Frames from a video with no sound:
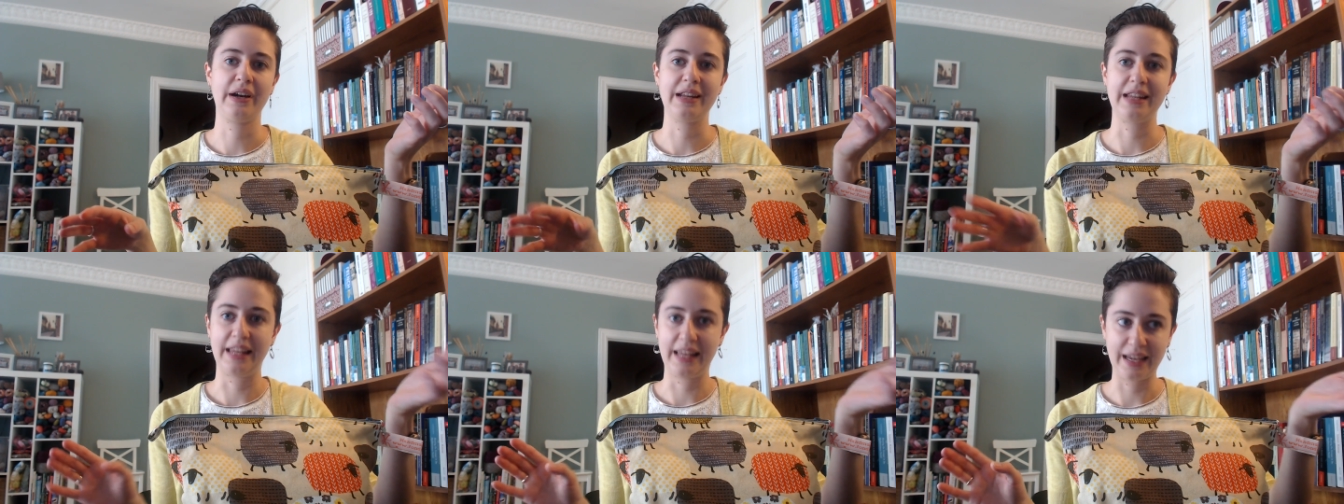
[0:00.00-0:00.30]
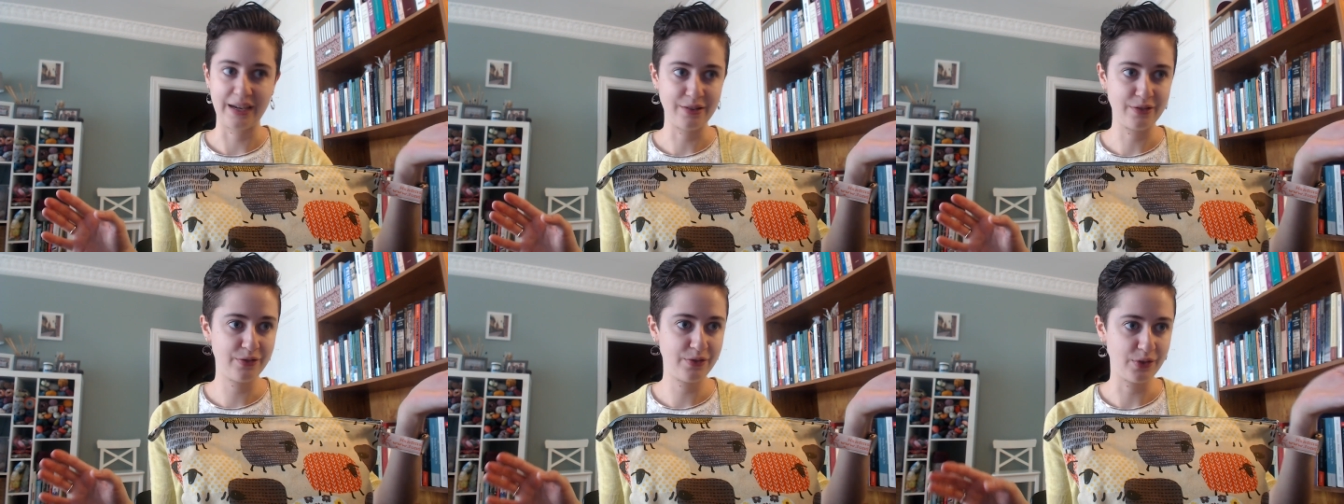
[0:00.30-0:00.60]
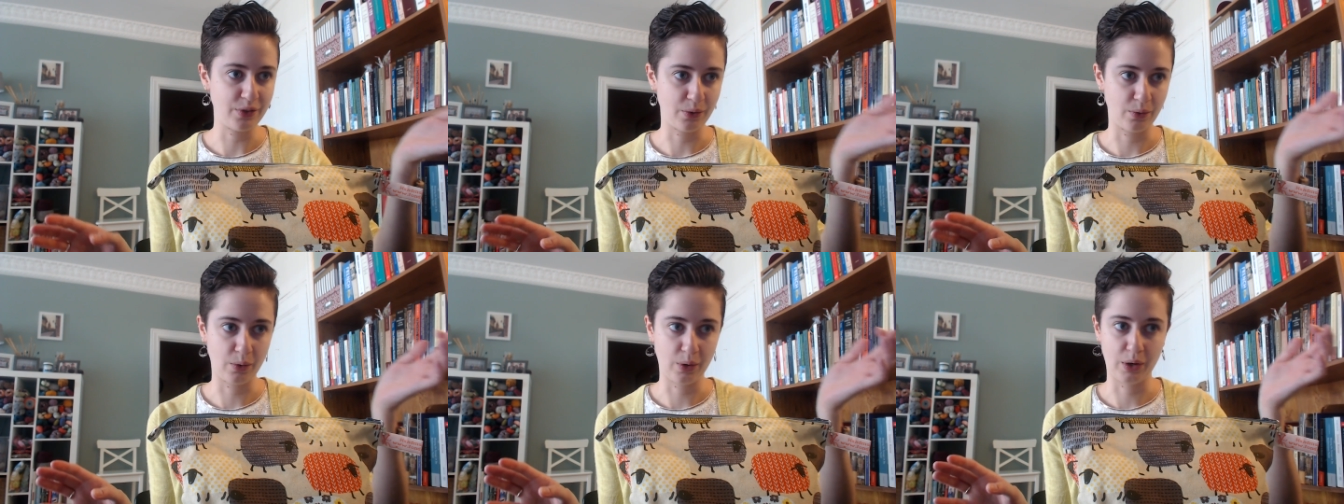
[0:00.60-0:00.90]
gift
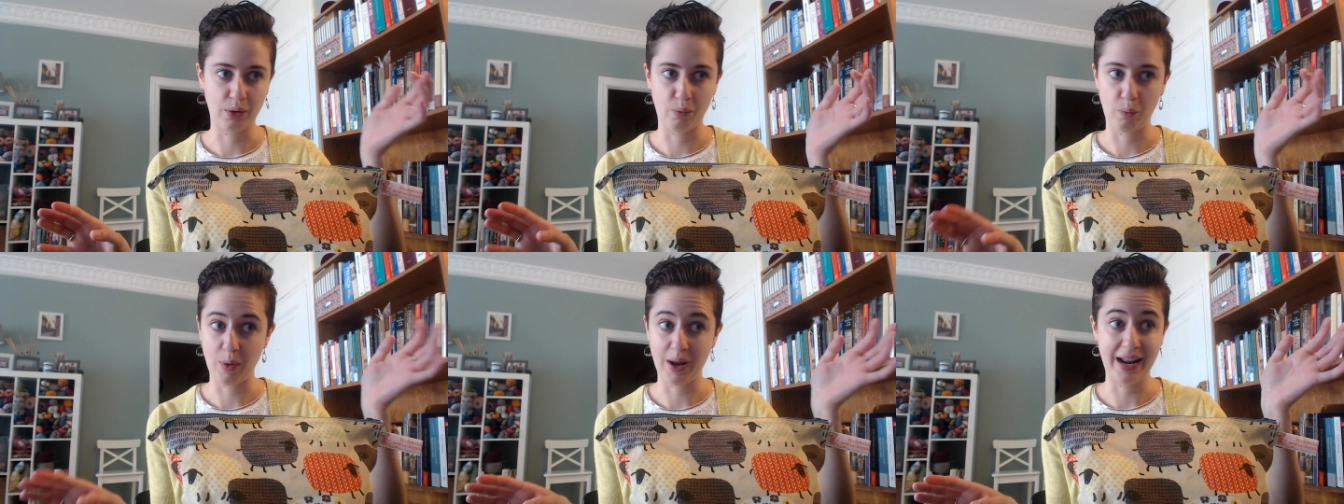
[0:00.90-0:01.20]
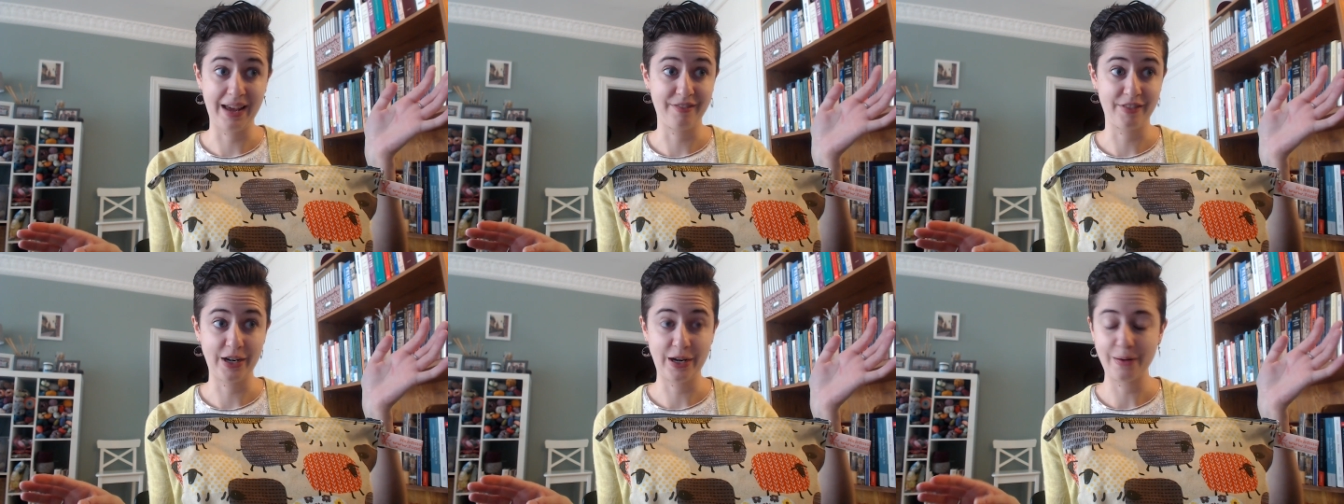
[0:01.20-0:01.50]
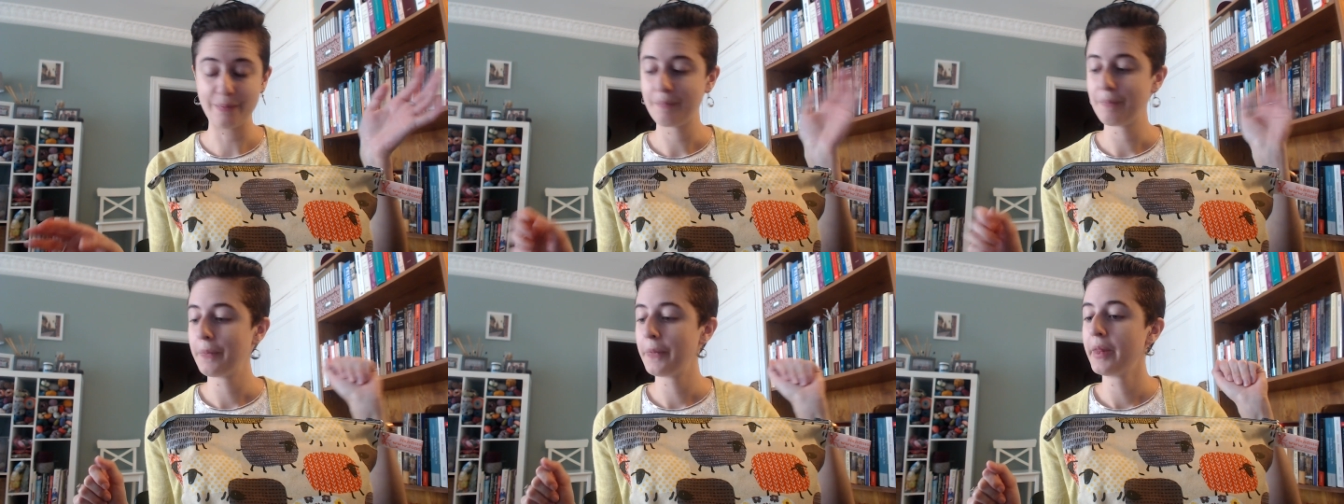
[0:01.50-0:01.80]
or whatever.
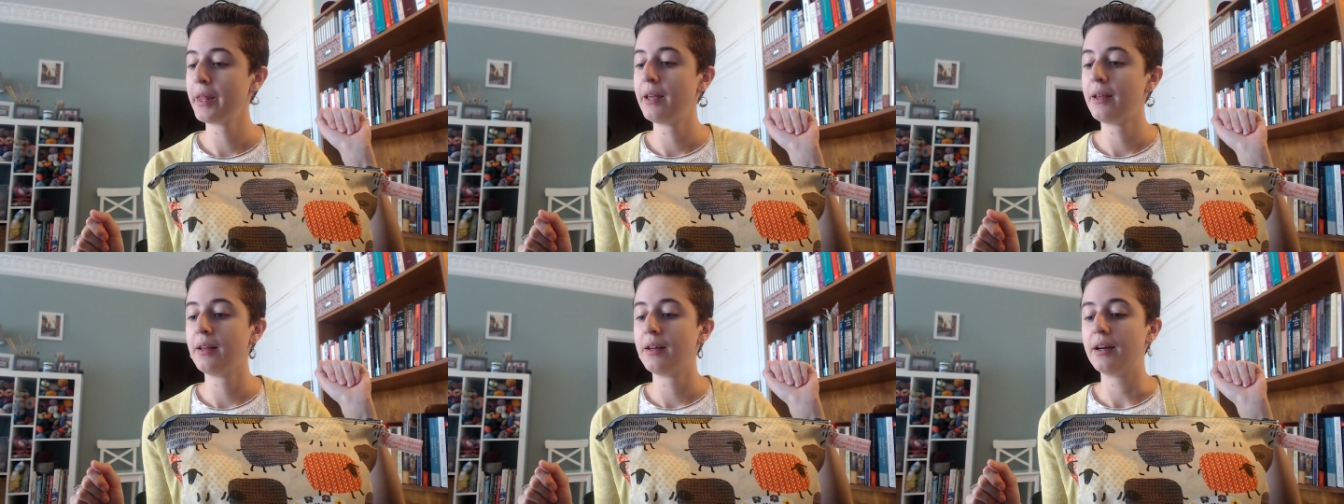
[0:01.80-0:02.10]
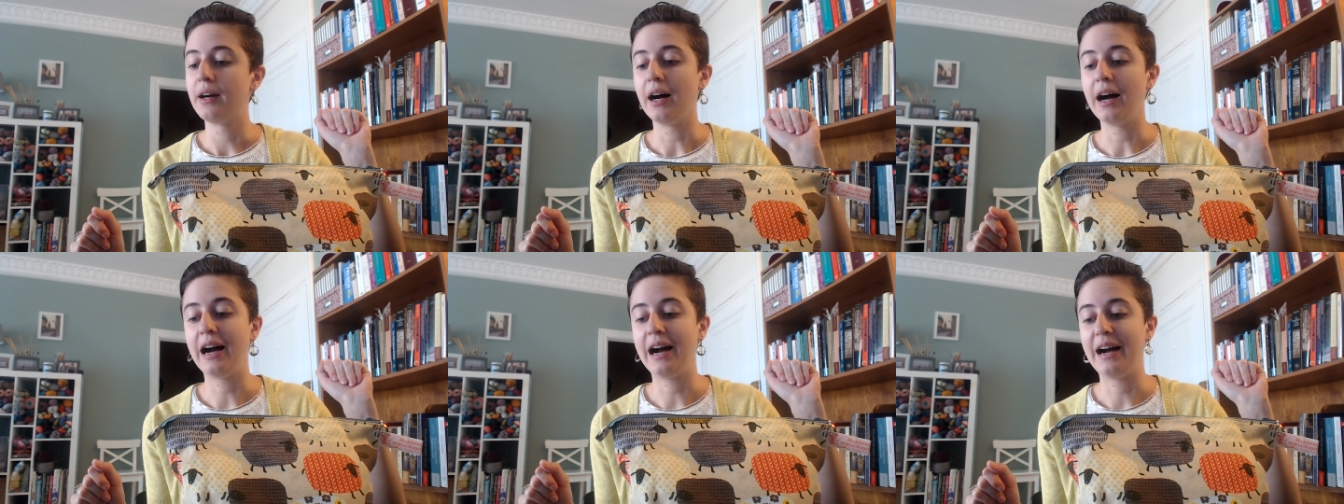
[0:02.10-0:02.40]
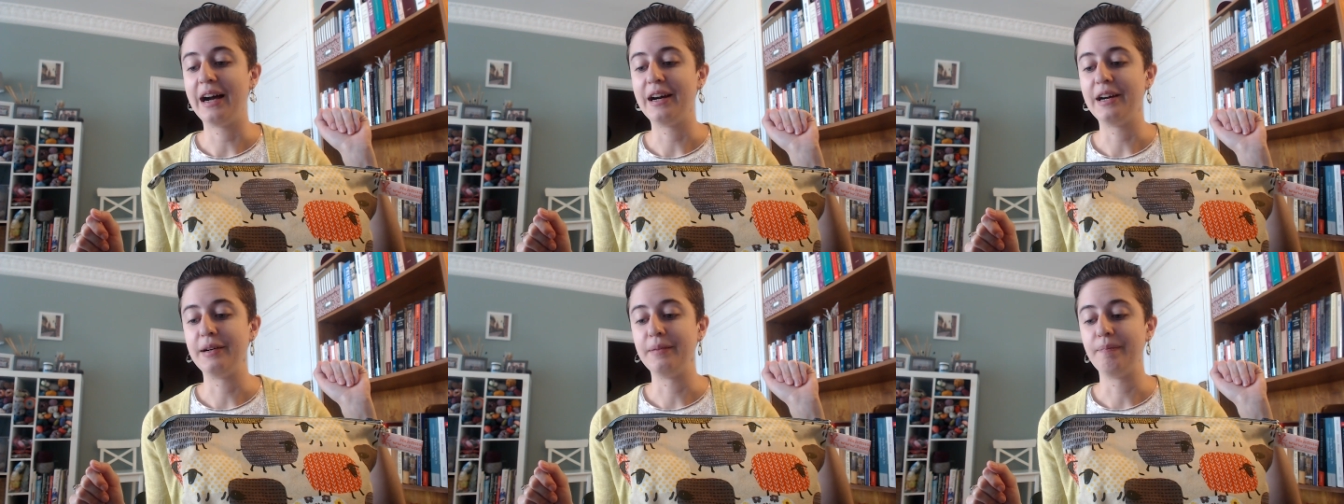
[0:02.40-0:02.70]

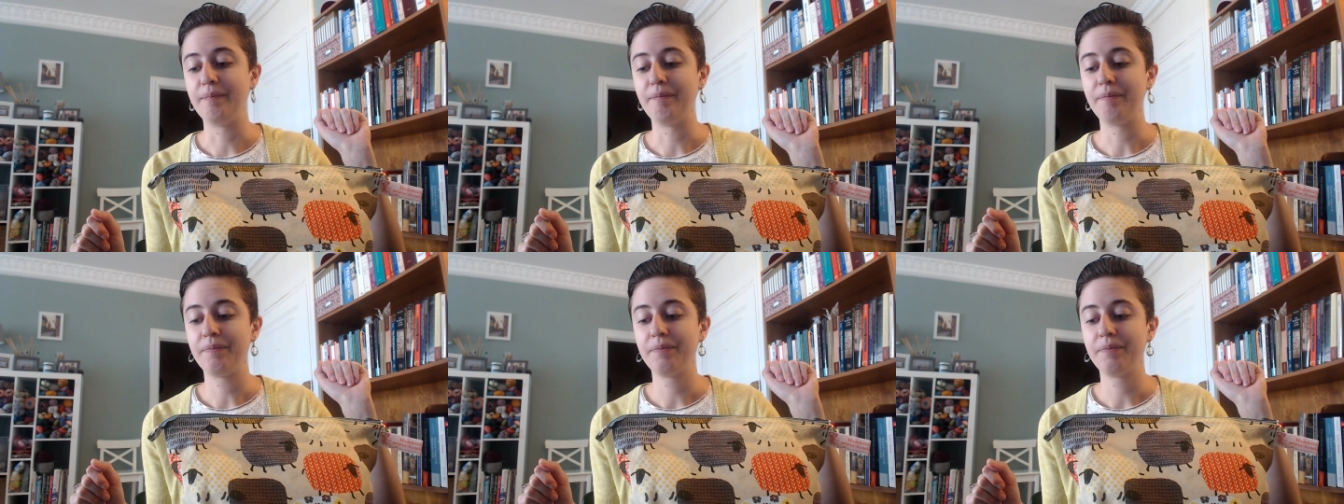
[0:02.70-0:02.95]
Um,